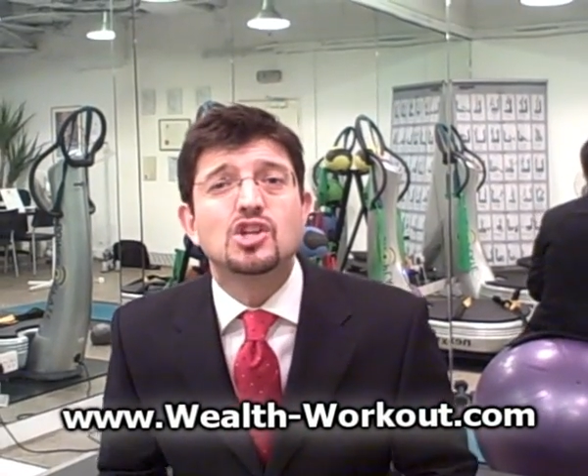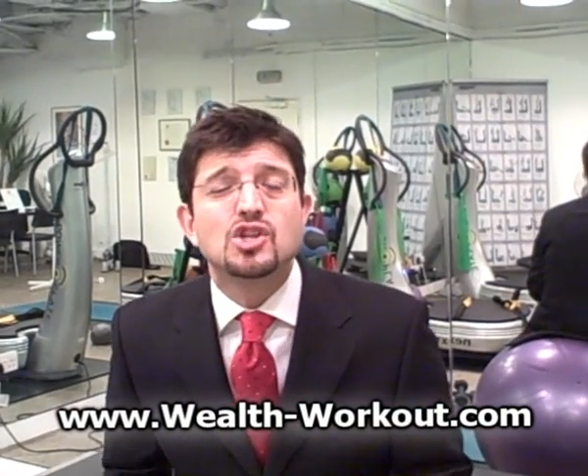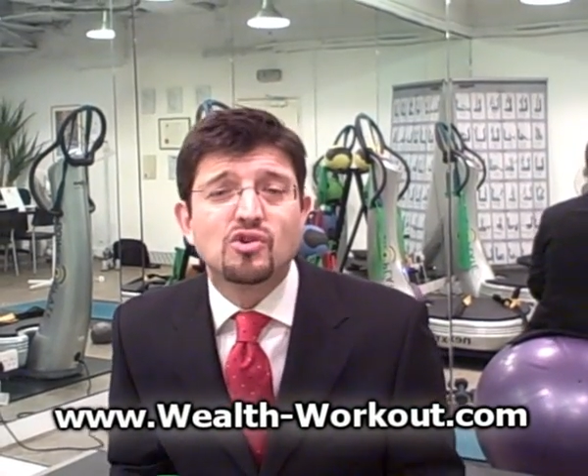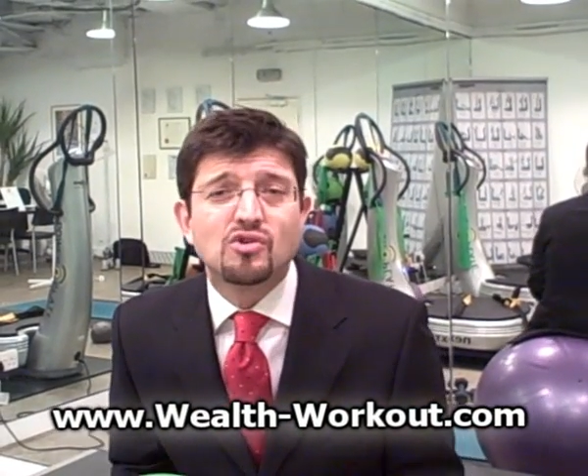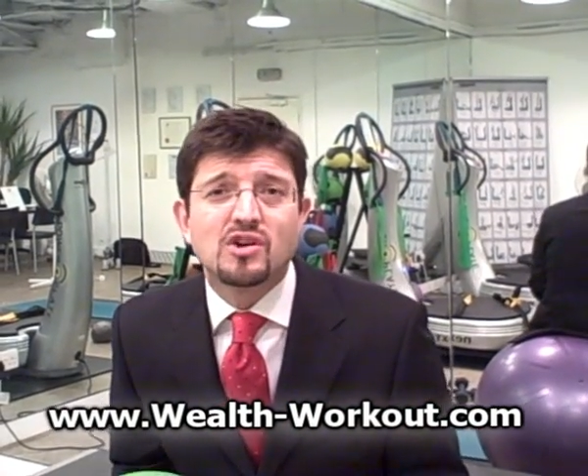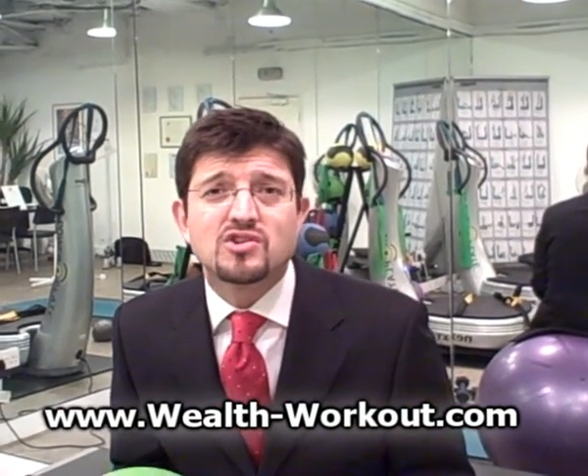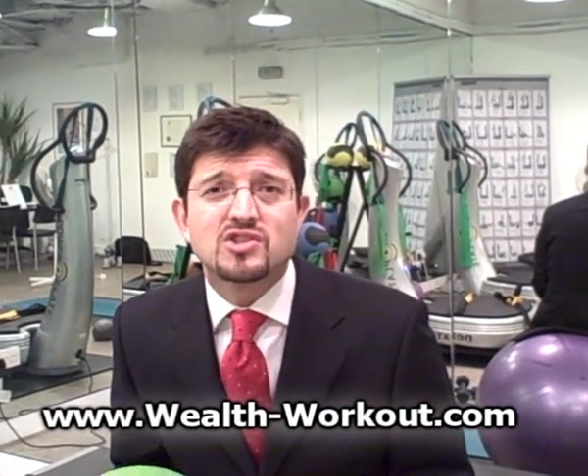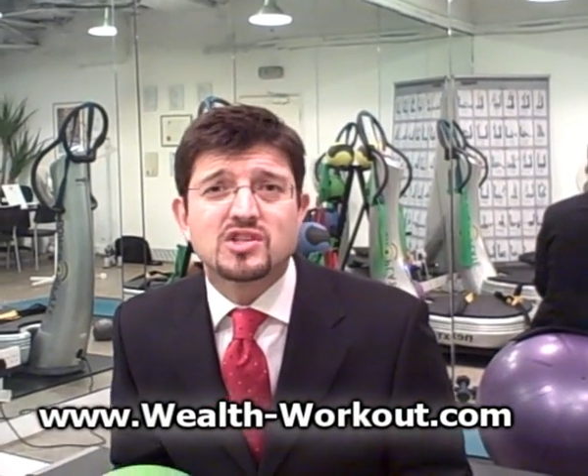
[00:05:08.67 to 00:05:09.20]

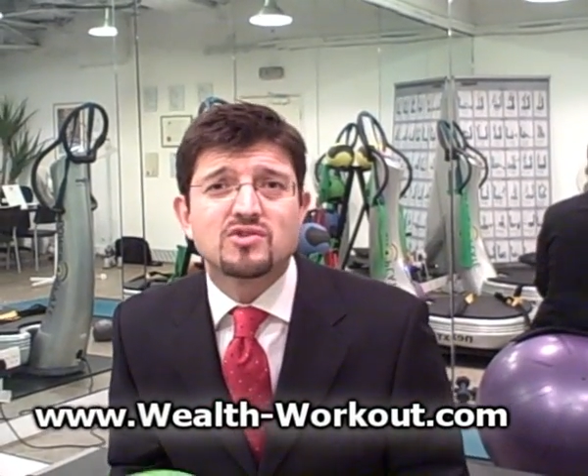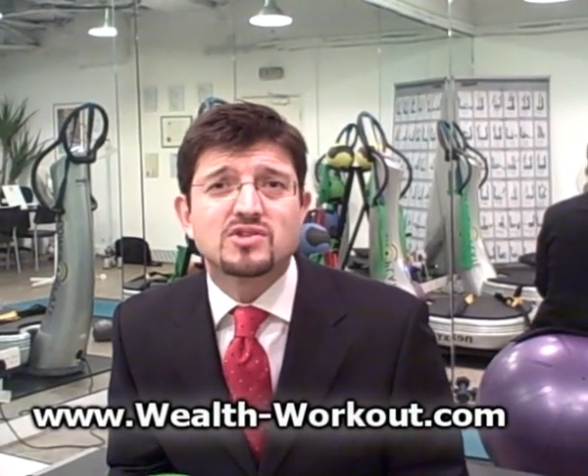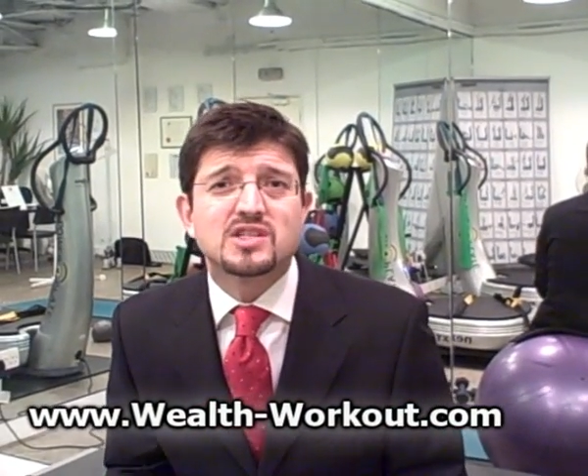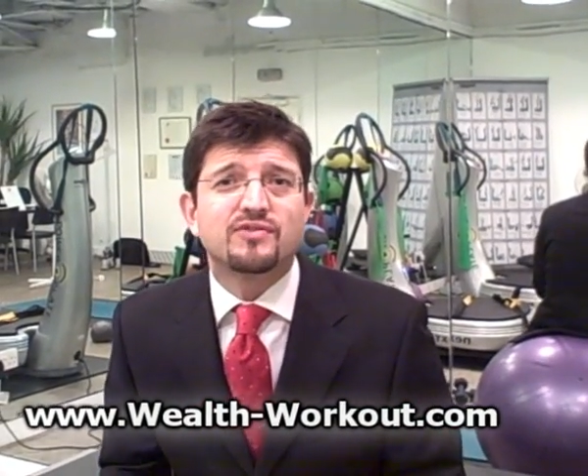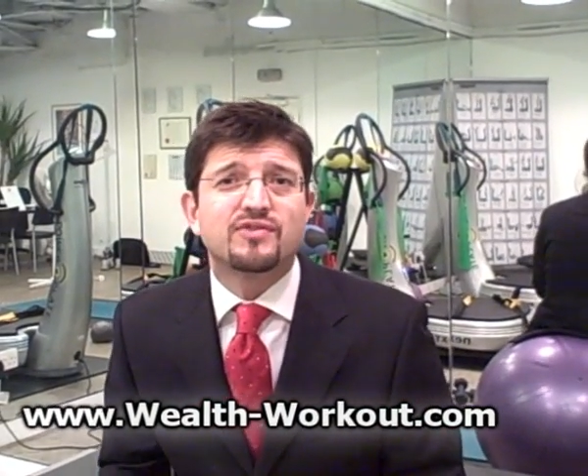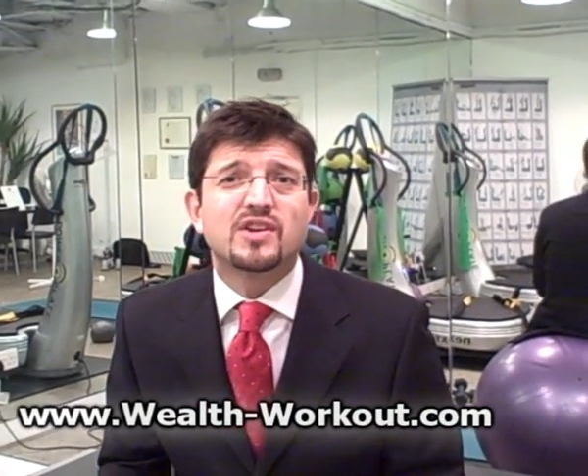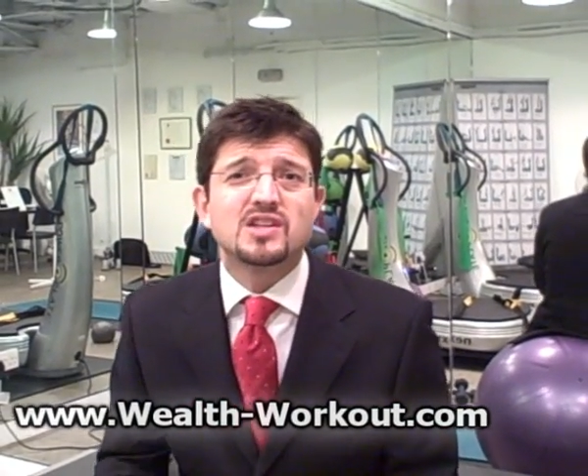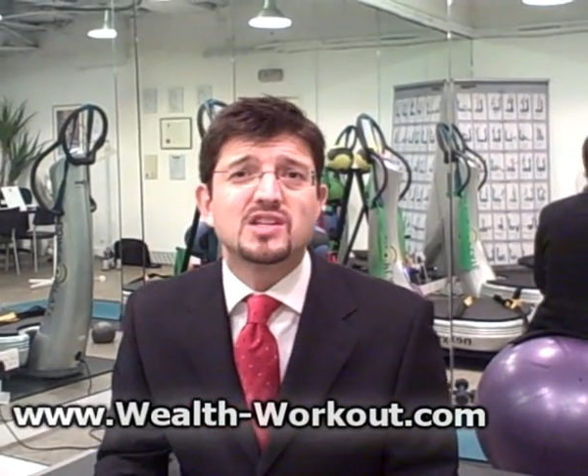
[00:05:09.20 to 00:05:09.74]

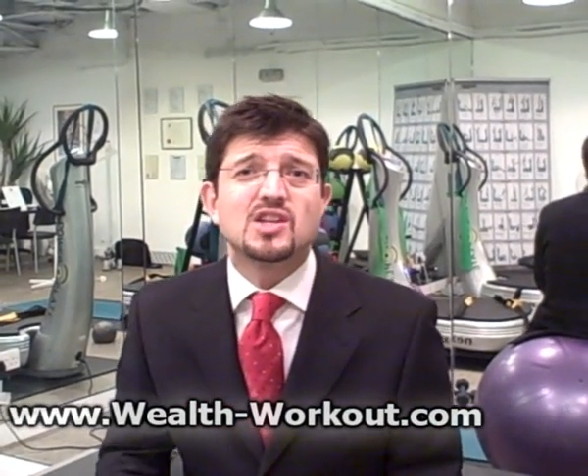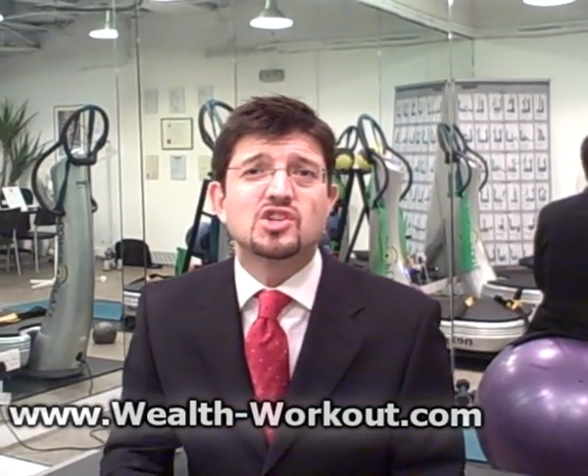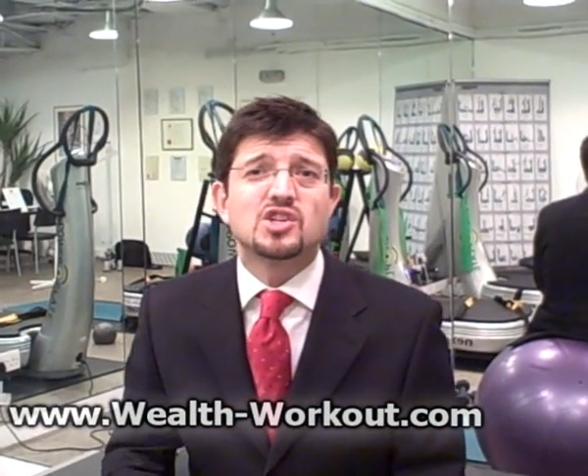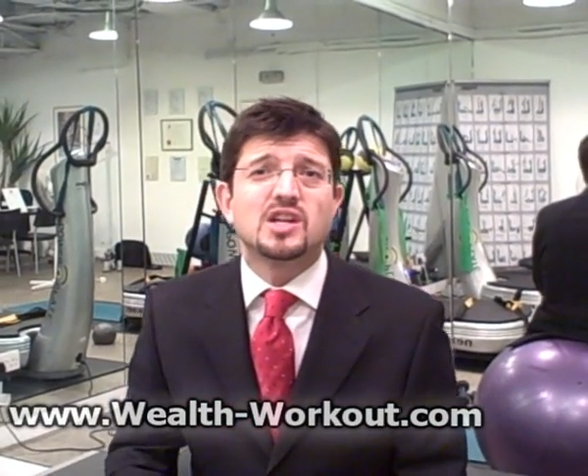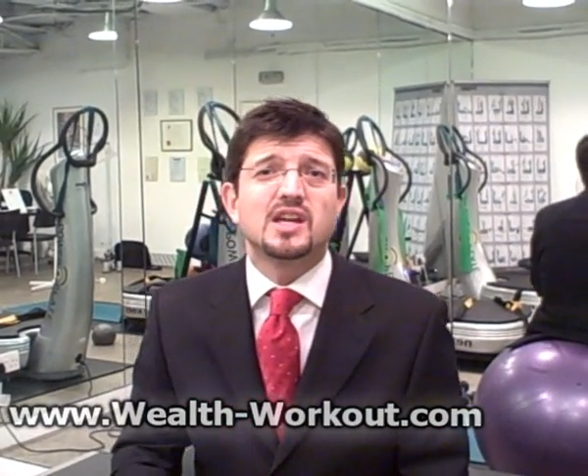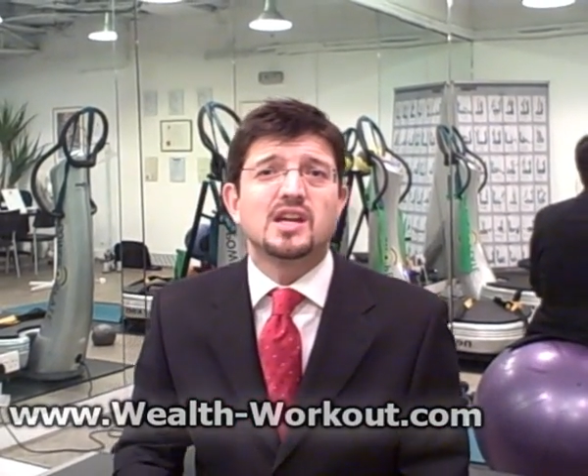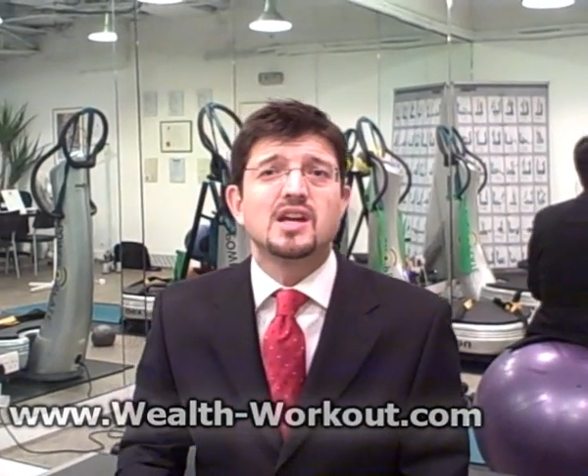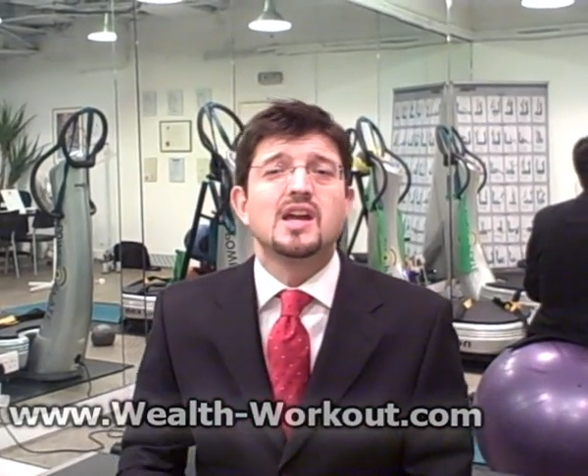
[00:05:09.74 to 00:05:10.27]
Neuro-Associative
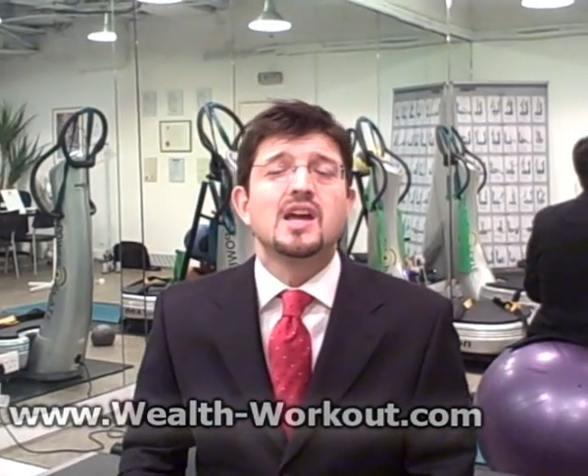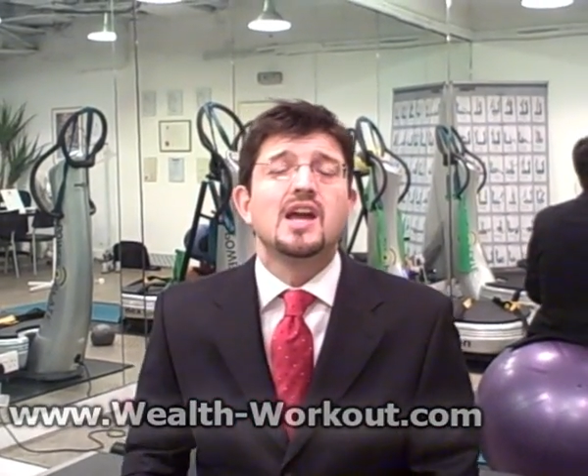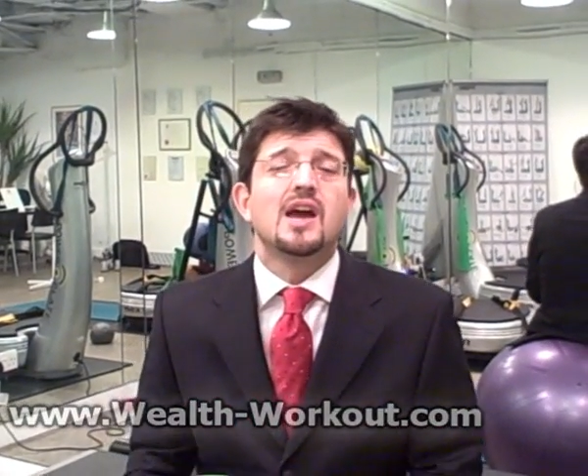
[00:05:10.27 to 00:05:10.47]
Conditioning,